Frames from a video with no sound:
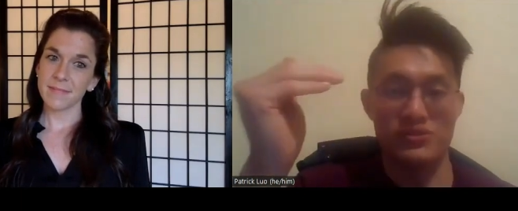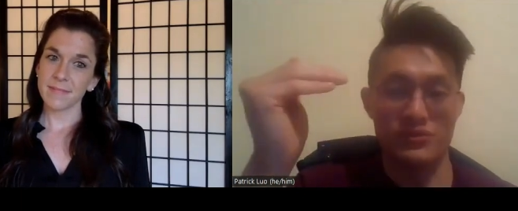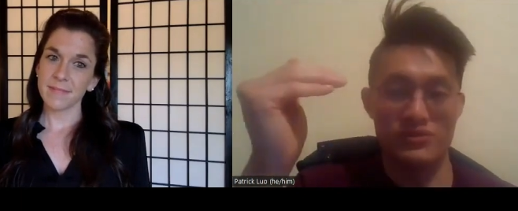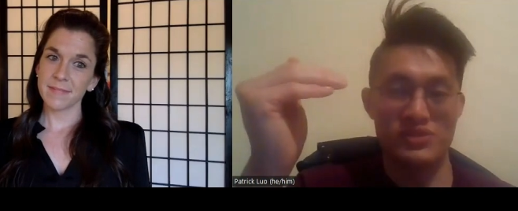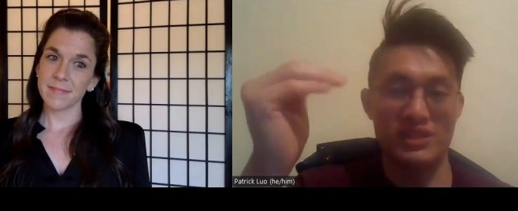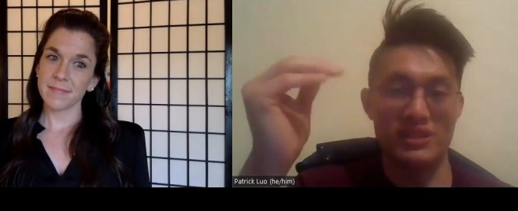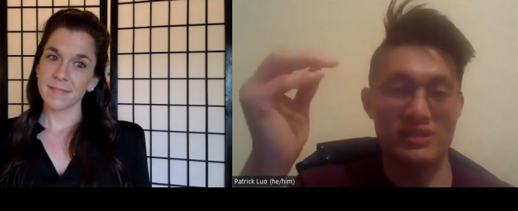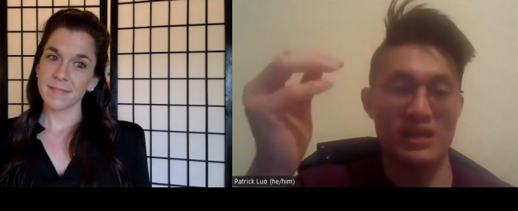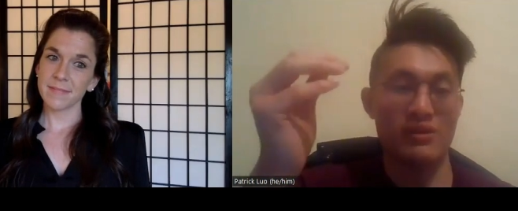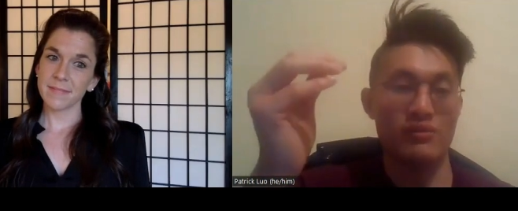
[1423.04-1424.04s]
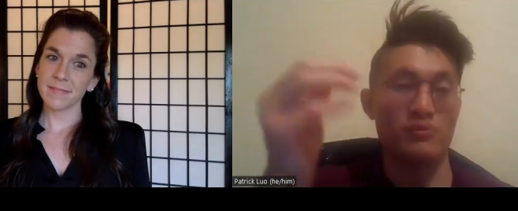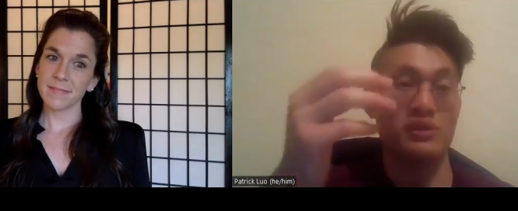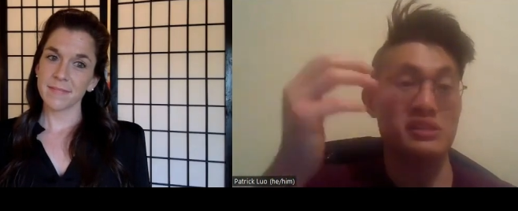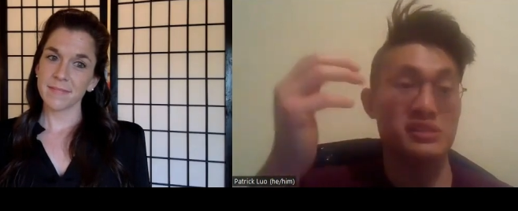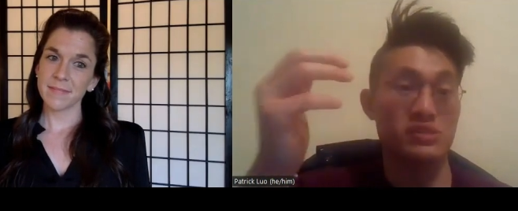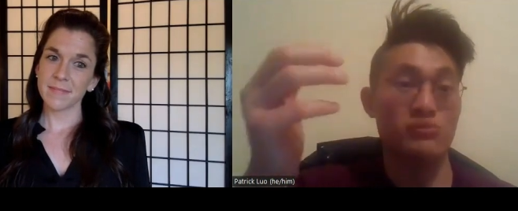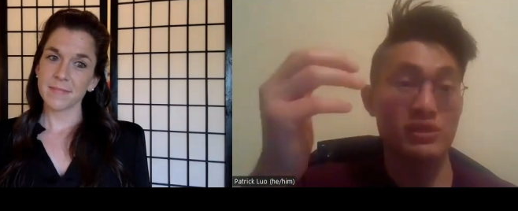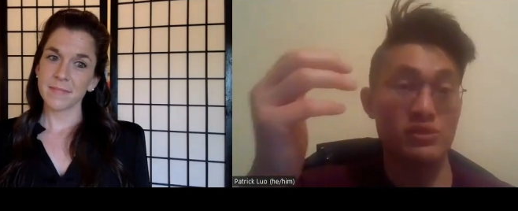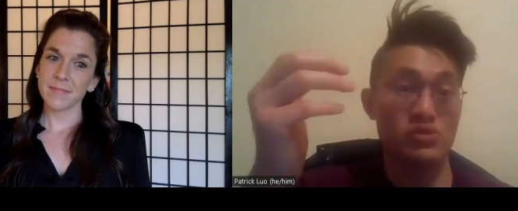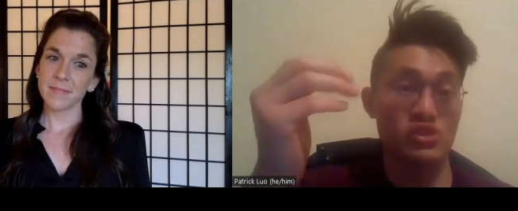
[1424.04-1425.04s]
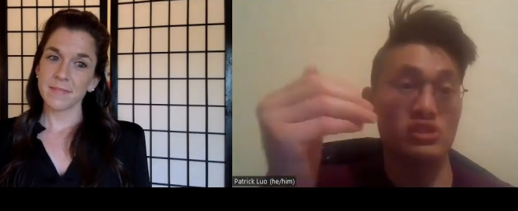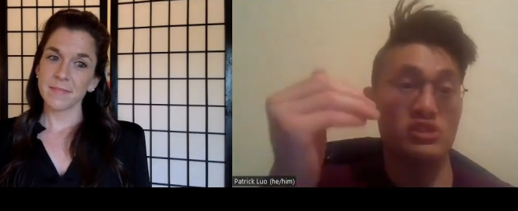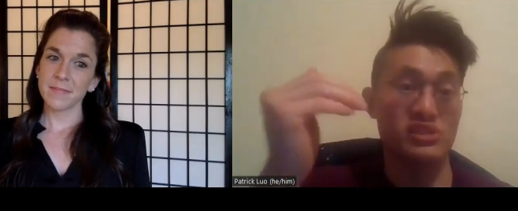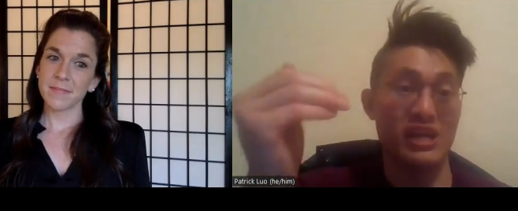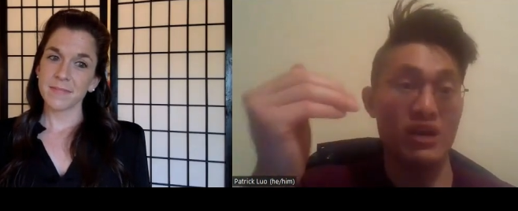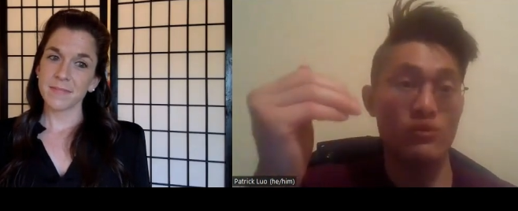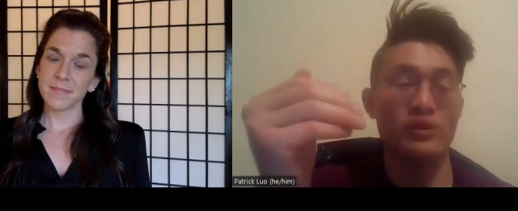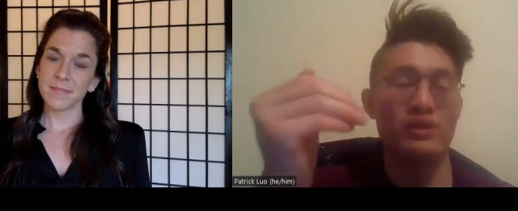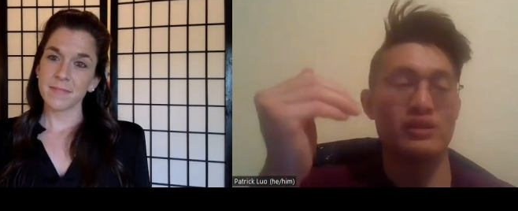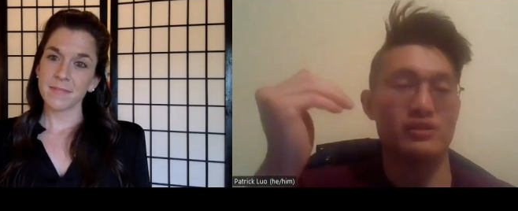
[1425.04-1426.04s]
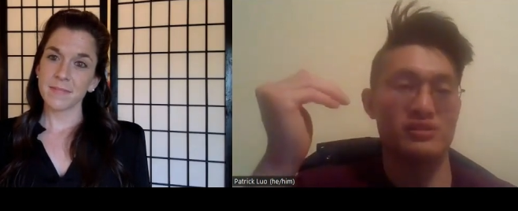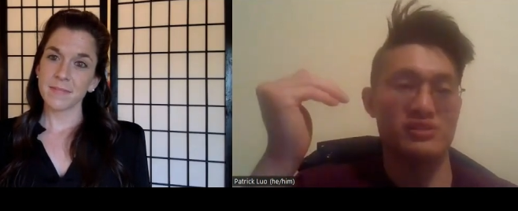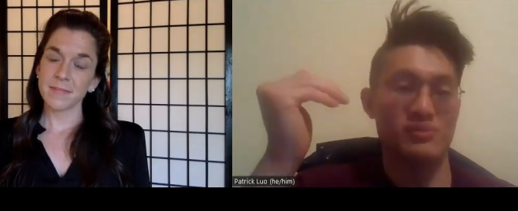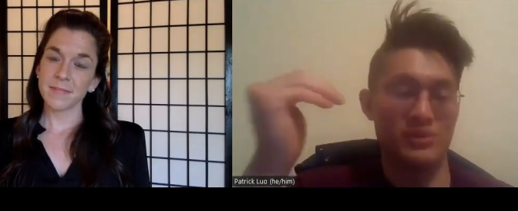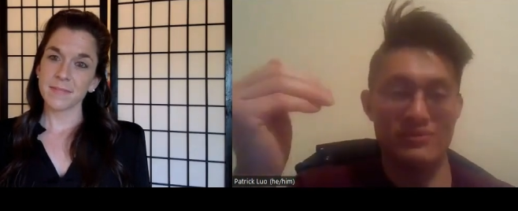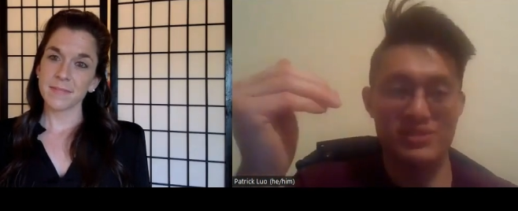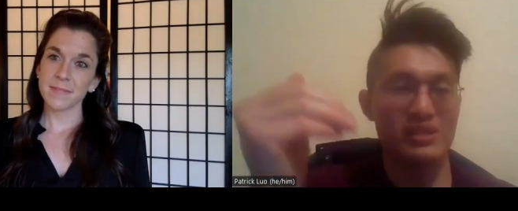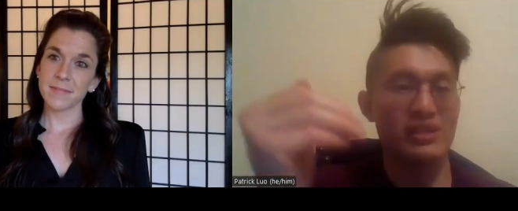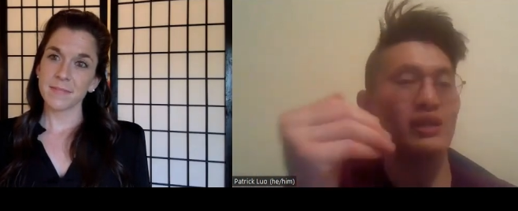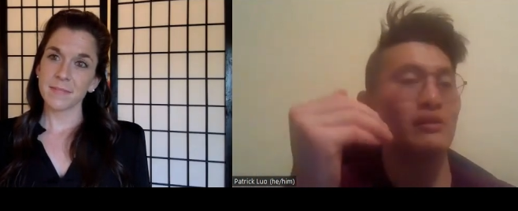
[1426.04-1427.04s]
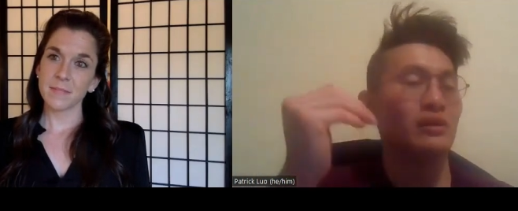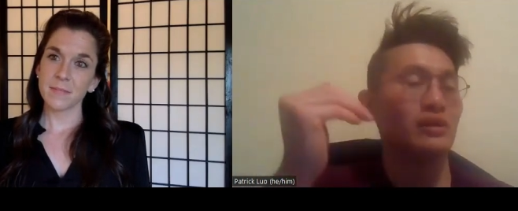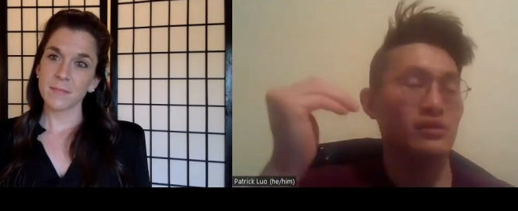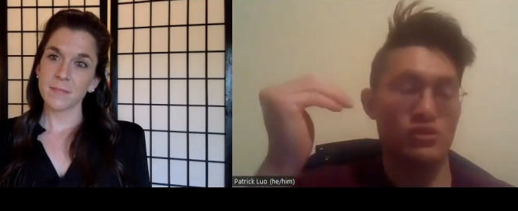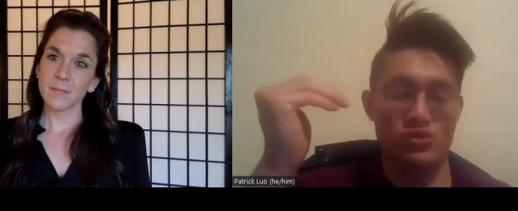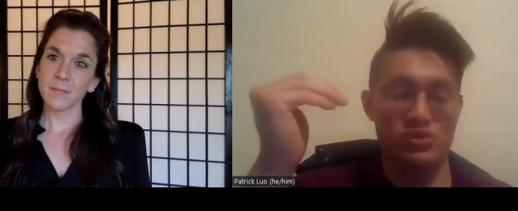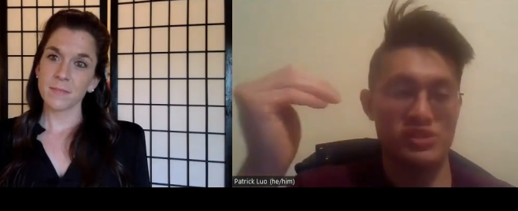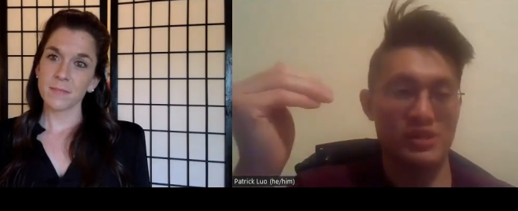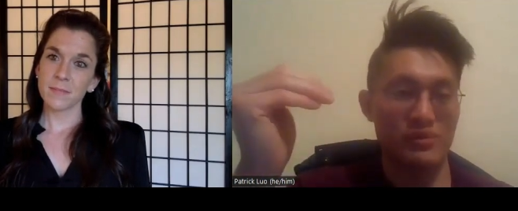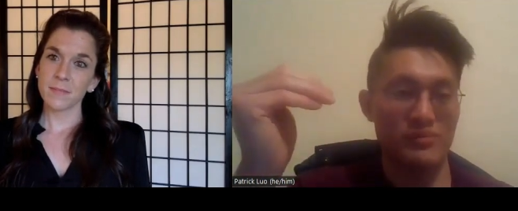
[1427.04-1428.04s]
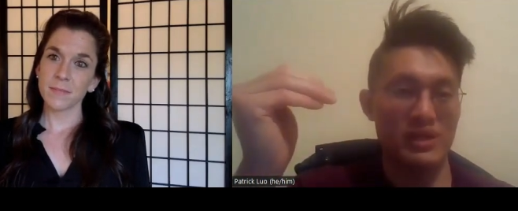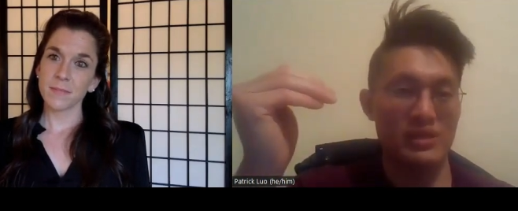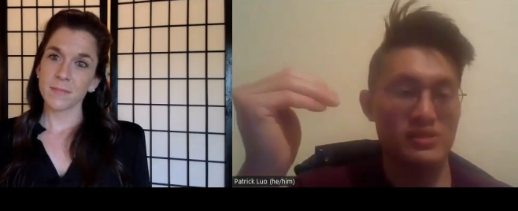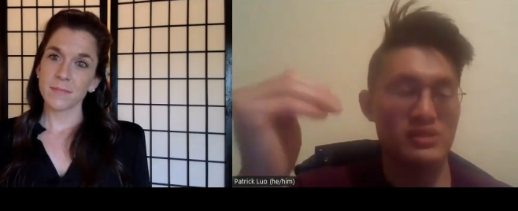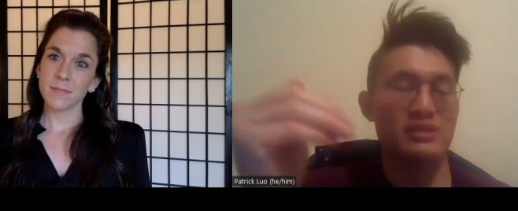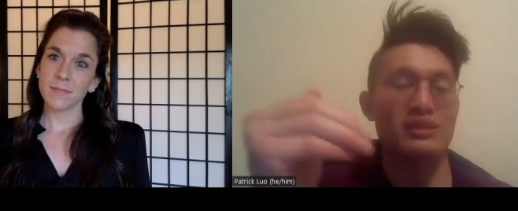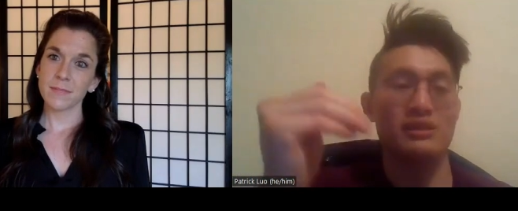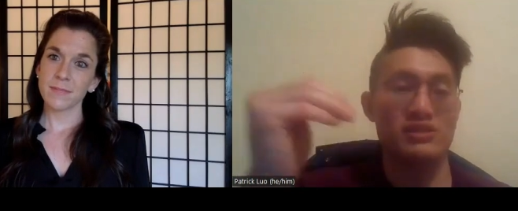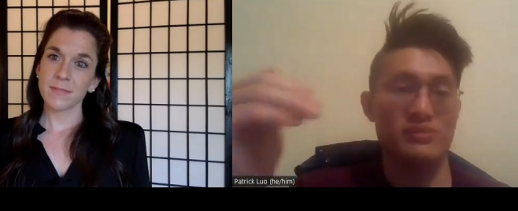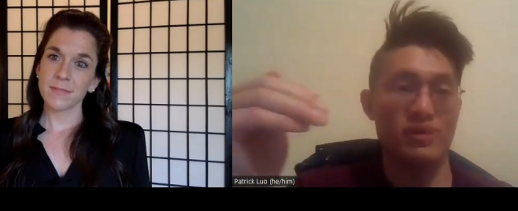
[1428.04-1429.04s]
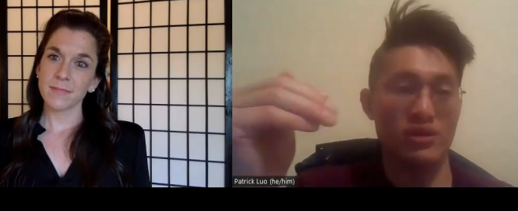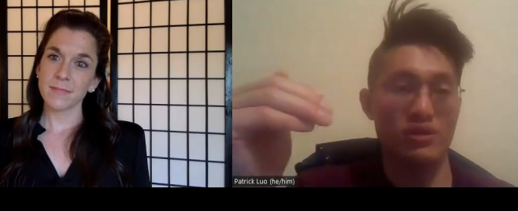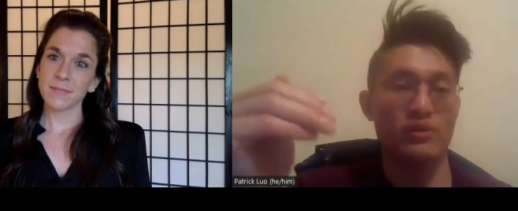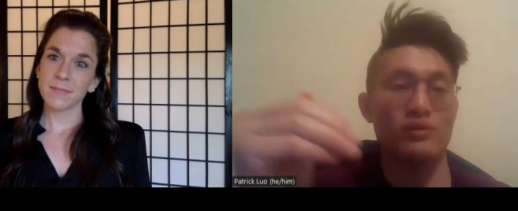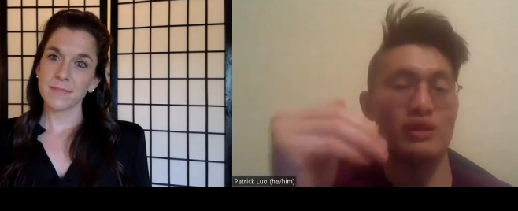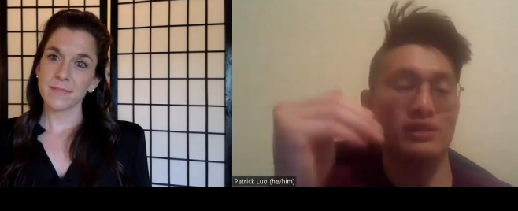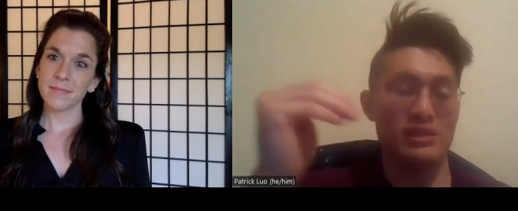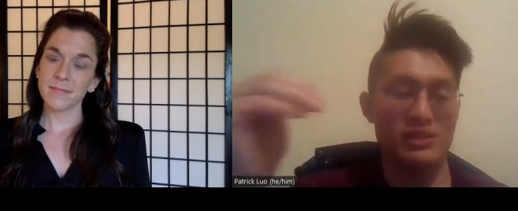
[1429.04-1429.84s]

Speaker 1: but also understanding that we can still make those changes now because we're living today. The choices that we make today and tomorrow,